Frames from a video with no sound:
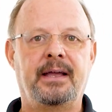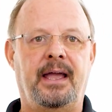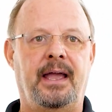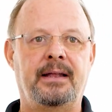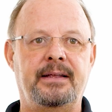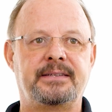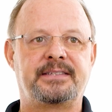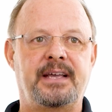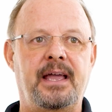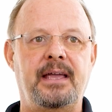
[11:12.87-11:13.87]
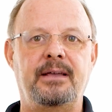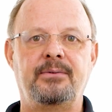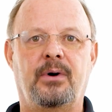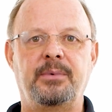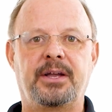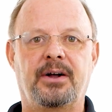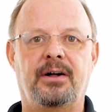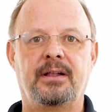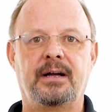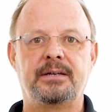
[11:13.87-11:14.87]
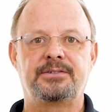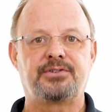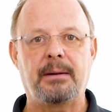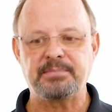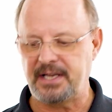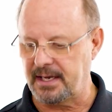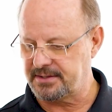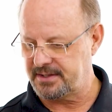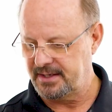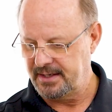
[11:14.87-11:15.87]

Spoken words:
and it's what we call a drop test.